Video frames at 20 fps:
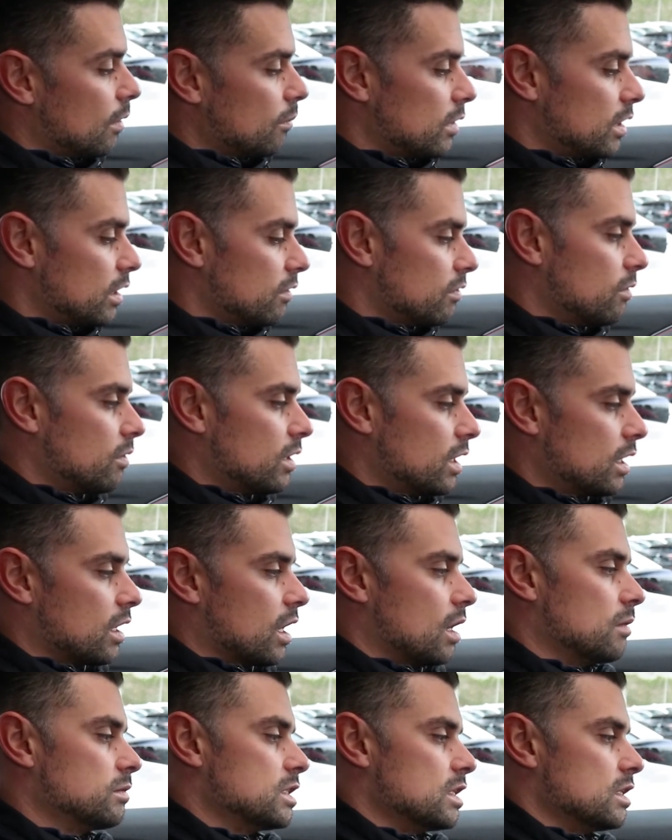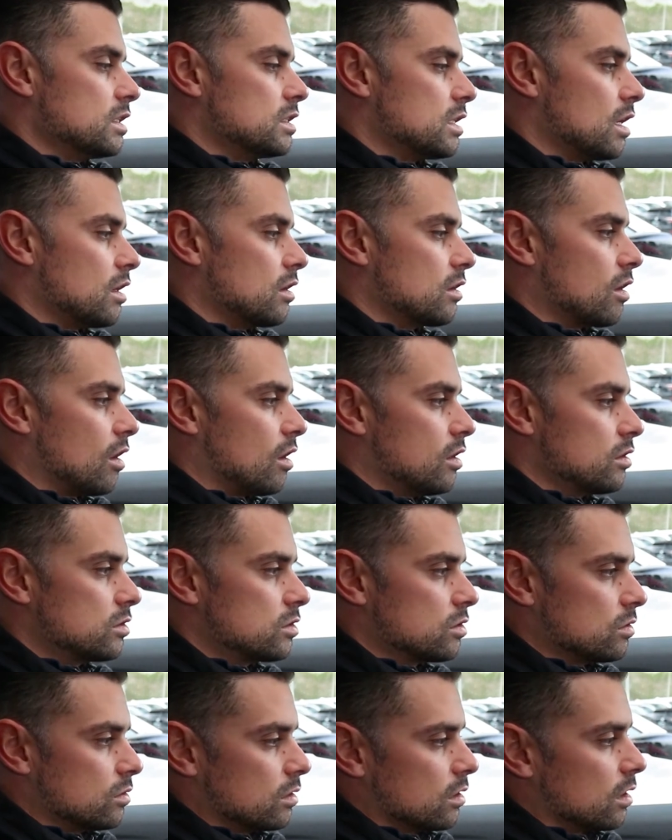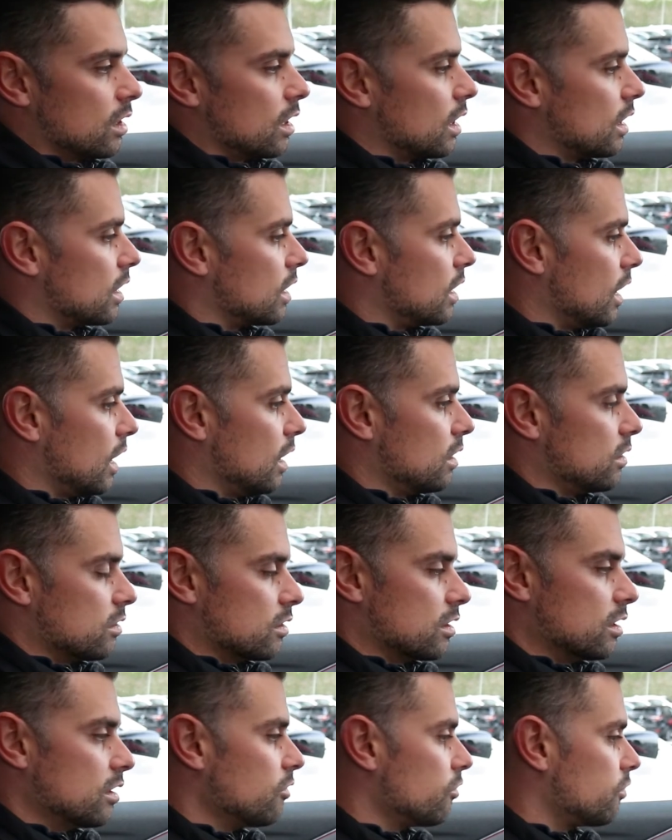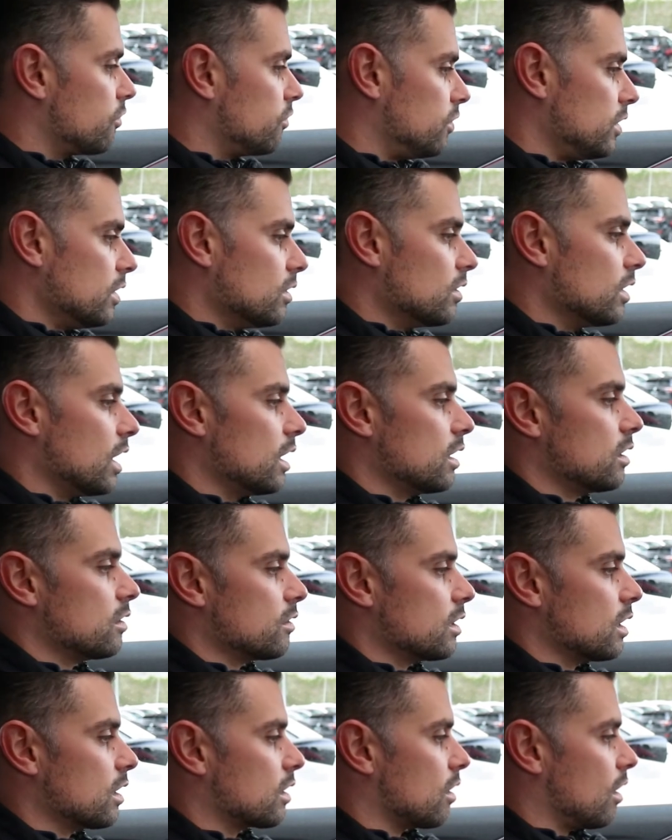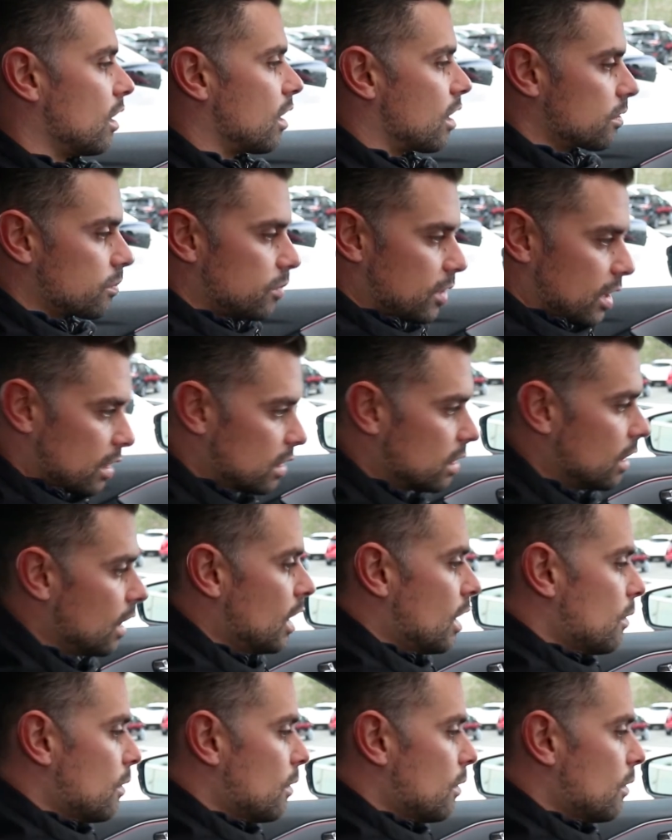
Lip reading: But even when it comes to the center console, again, you're gonna feel like you're in a cockpit,